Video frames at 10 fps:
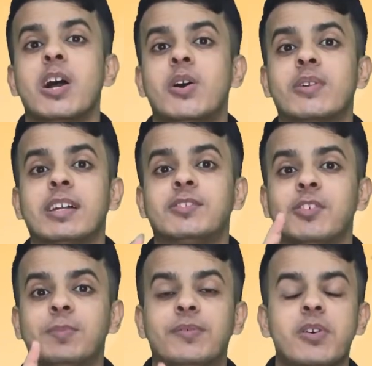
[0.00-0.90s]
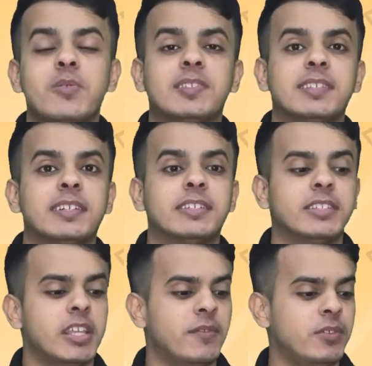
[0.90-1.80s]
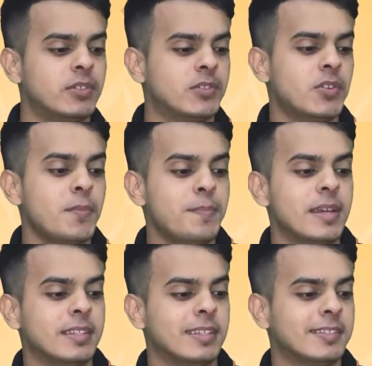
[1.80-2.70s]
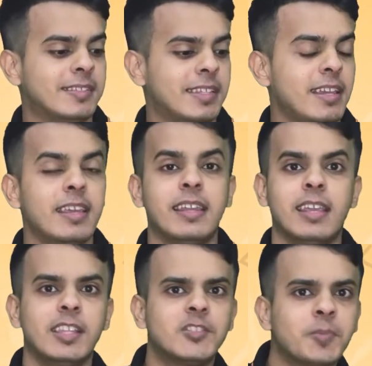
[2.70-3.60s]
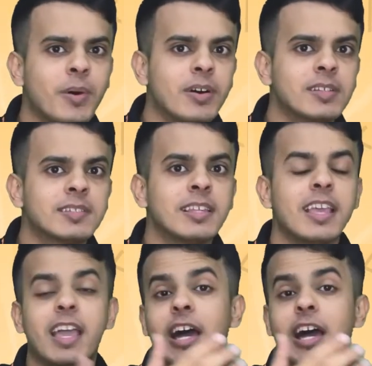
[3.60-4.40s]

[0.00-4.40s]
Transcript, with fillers: Alright, so before we start, if your ZoomBit is still in its box